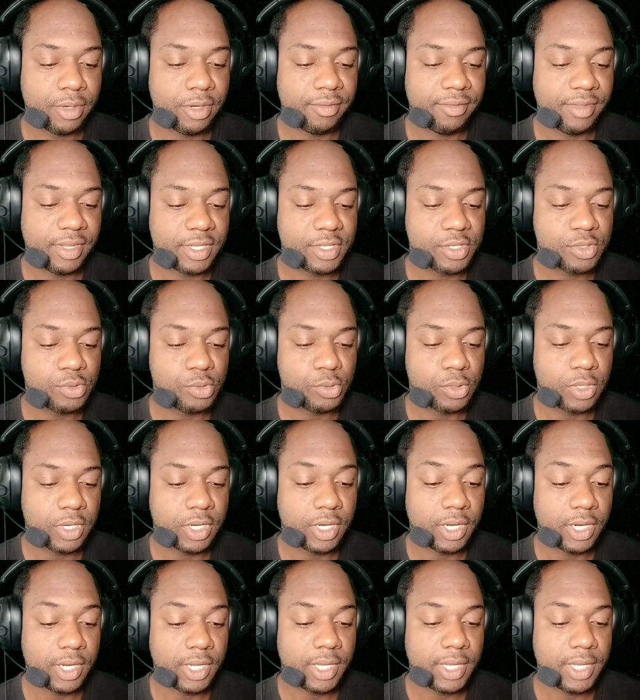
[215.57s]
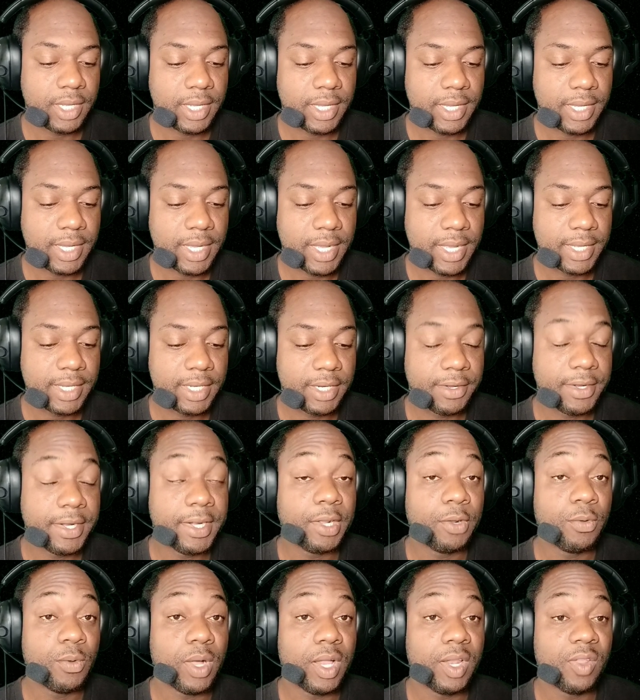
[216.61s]
perfect score uh, here in
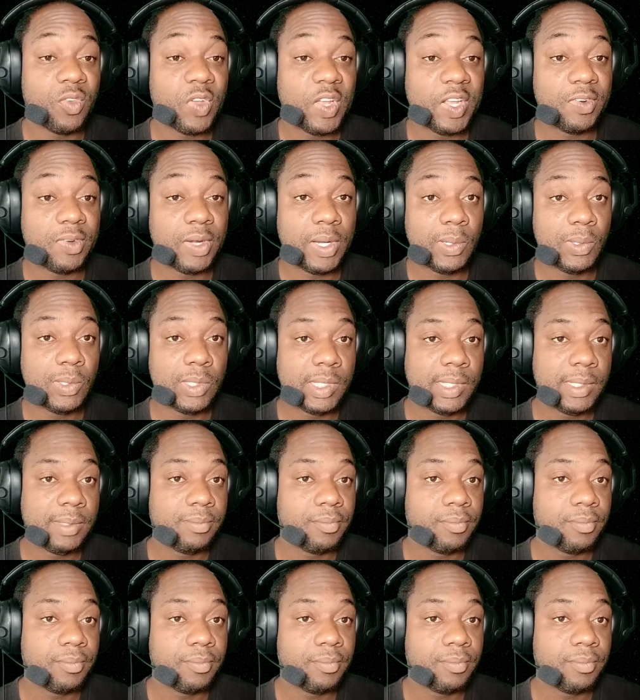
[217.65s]
the qualifying round